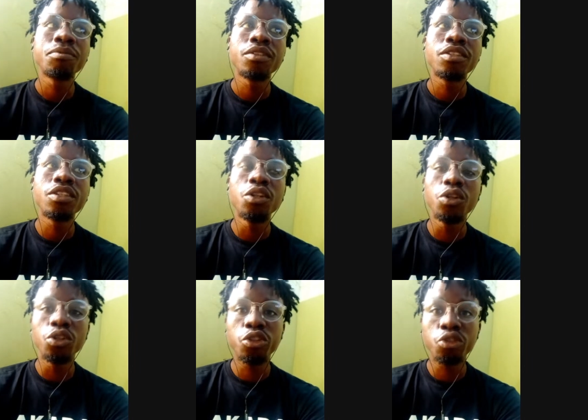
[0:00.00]
the
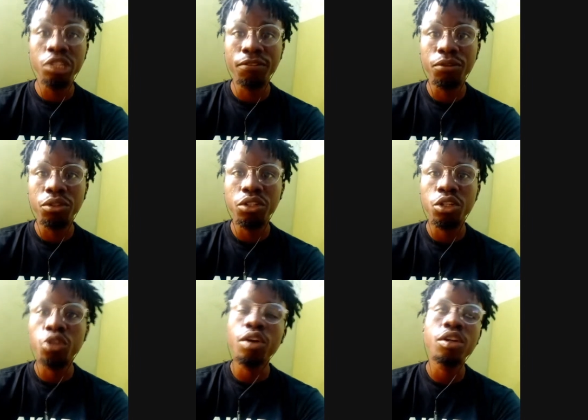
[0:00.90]
street food, the
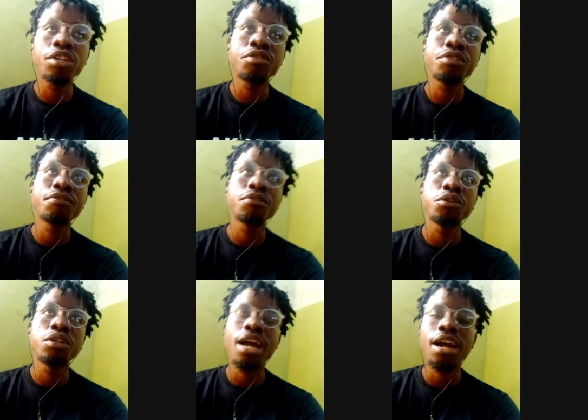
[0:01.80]
regular street food,
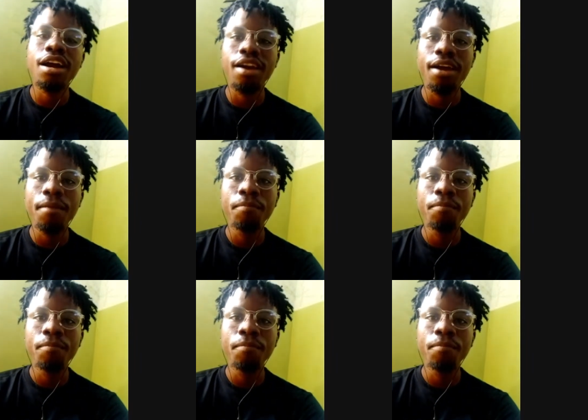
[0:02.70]
akara,